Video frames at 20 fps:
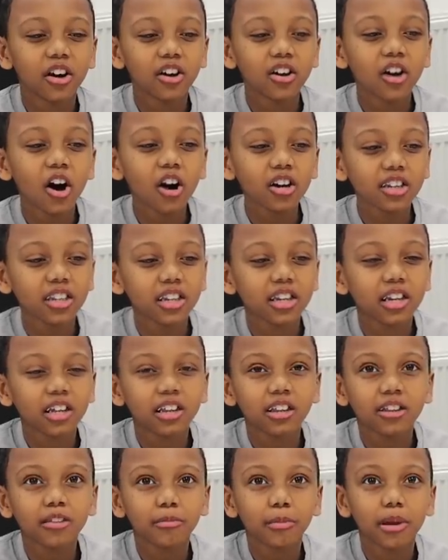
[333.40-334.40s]
a garden
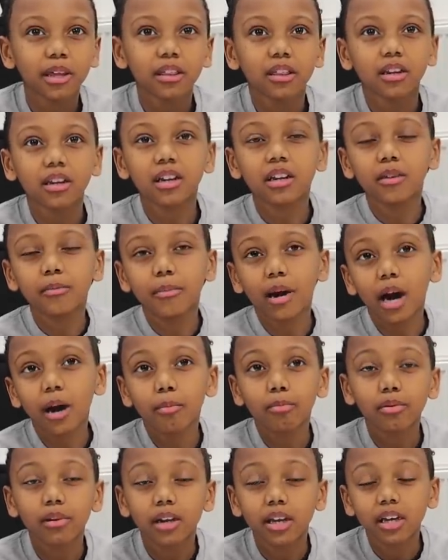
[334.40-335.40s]
is basically my
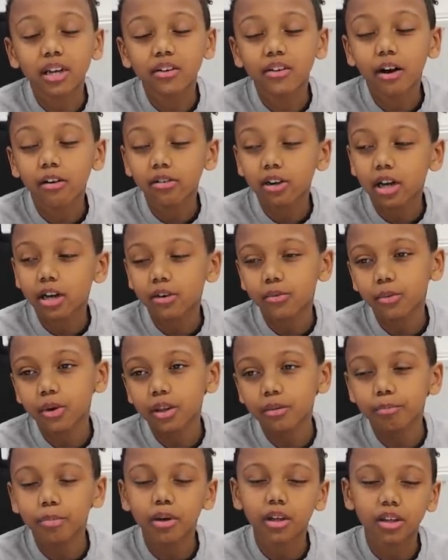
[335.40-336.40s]
playground
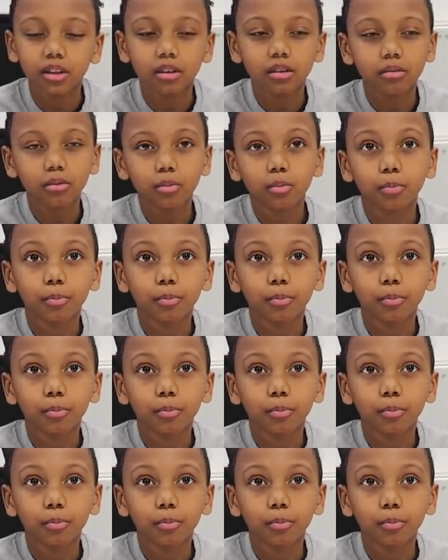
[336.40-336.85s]
anyways, but it's